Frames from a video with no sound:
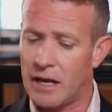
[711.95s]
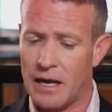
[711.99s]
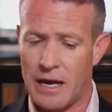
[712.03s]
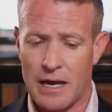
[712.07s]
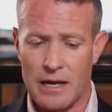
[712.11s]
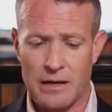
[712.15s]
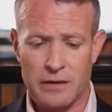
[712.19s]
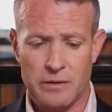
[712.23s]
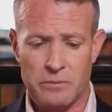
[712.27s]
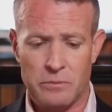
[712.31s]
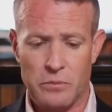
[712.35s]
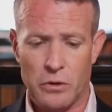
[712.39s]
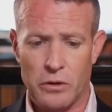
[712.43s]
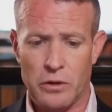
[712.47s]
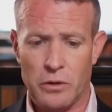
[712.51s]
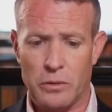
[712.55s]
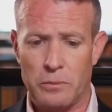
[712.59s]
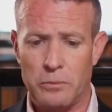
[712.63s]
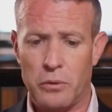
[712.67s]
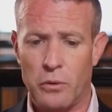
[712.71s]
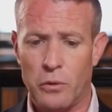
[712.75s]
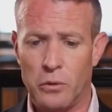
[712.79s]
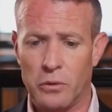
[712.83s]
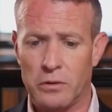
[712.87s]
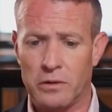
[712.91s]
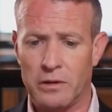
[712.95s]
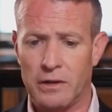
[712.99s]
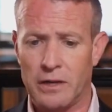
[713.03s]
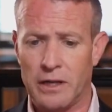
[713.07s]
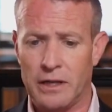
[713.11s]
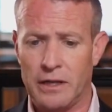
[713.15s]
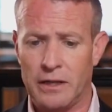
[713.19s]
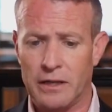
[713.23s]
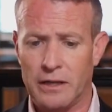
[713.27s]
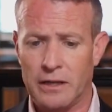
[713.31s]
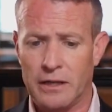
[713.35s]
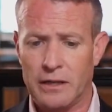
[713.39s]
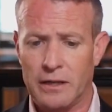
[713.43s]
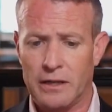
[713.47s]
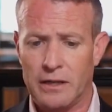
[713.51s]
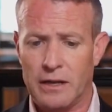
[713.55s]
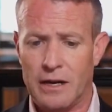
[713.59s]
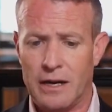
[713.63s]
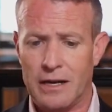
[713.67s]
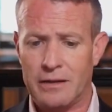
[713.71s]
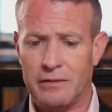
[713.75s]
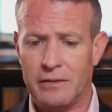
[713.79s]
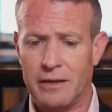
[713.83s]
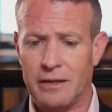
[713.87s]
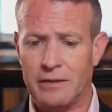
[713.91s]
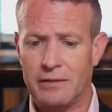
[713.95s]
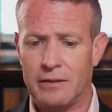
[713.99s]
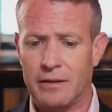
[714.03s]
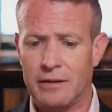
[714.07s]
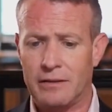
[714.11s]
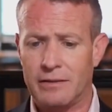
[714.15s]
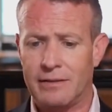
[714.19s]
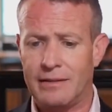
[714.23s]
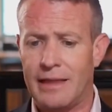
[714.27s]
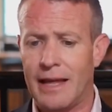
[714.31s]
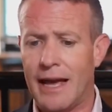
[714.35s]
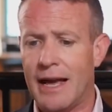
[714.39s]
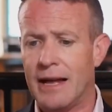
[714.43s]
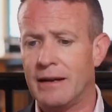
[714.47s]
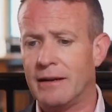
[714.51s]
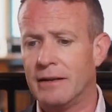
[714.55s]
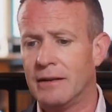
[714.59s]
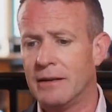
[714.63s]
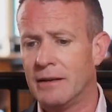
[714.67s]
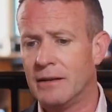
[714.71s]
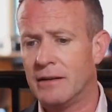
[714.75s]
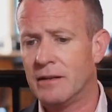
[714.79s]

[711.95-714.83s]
And more importantly, I think that